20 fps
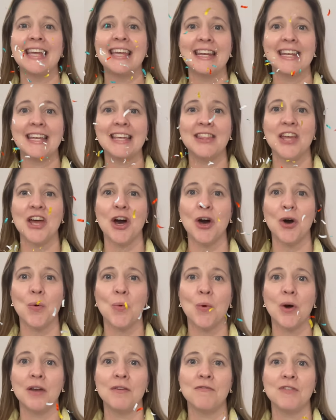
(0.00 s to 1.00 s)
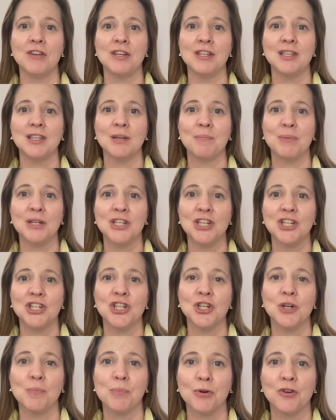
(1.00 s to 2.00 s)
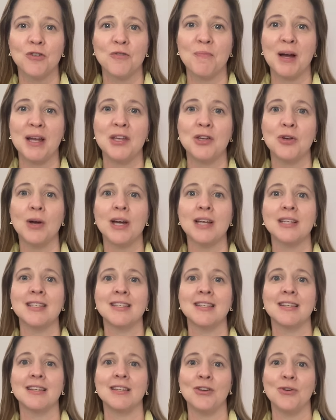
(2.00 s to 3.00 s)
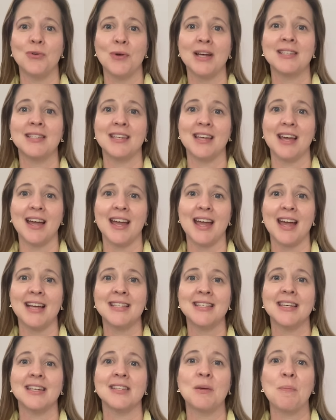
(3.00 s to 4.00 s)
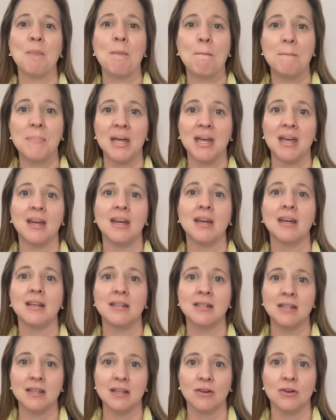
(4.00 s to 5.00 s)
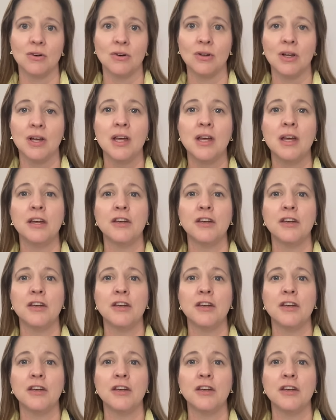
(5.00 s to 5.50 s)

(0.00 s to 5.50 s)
Getting the O1 visa petition approved by US, USCIS is a big deal.